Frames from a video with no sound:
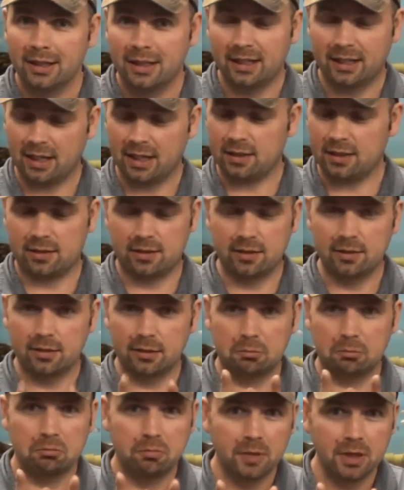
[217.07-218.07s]
It gets
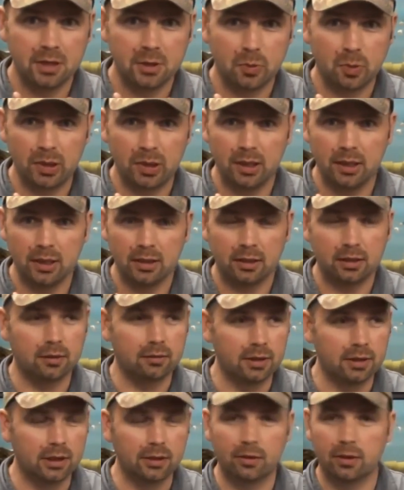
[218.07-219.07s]
to this big. You
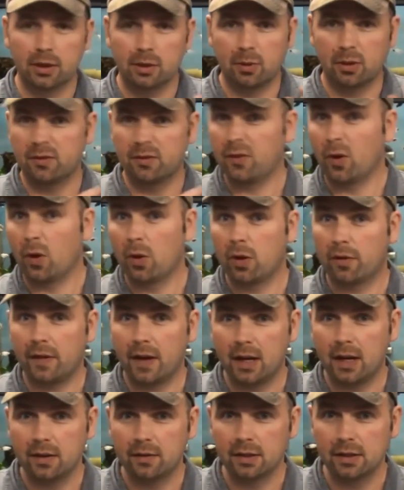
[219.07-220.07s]
really only want 4 or
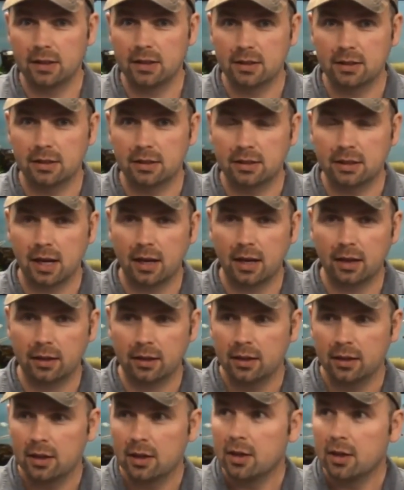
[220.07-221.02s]
5 of these in the tank.